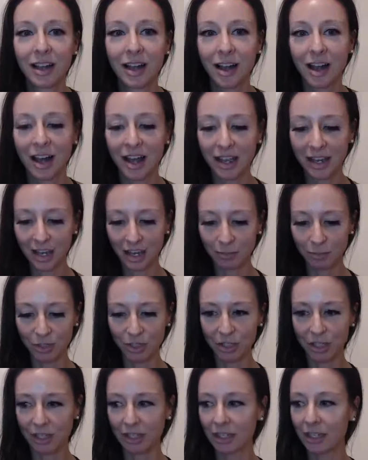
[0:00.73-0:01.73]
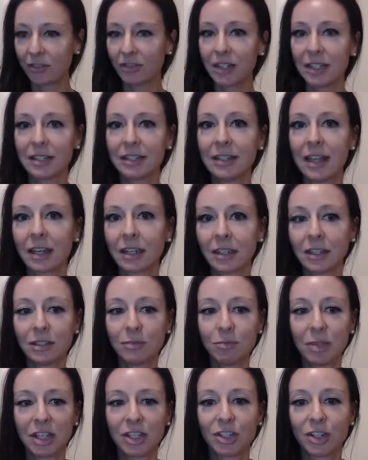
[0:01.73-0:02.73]
I am just going to give it a
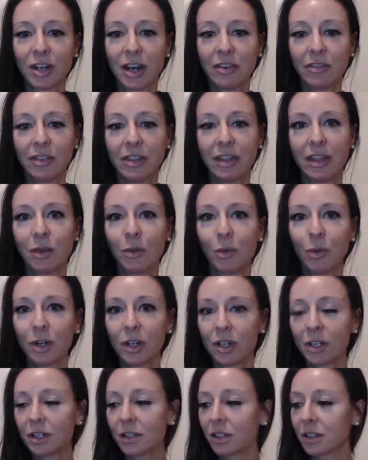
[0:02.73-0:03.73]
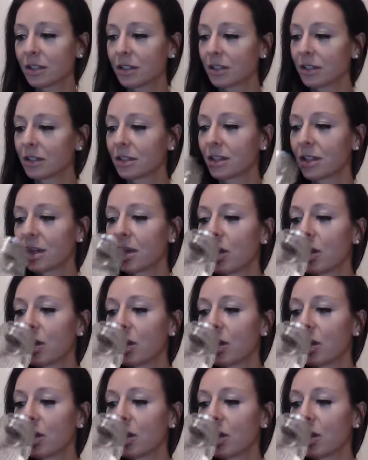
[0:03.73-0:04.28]
second, make sure everything works.